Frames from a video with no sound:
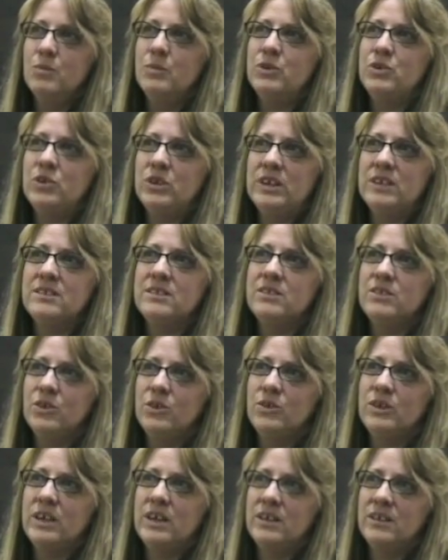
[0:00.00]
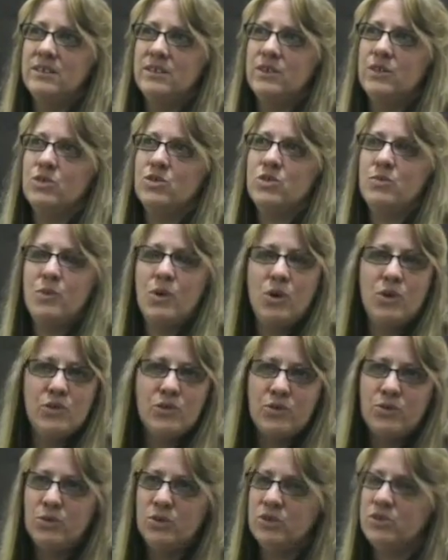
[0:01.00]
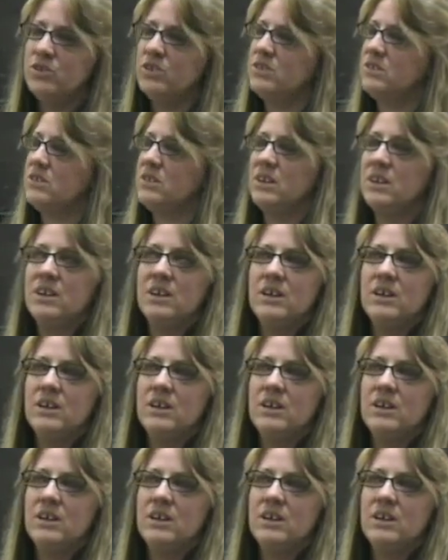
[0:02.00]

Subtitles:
but you get to know kids in a small school just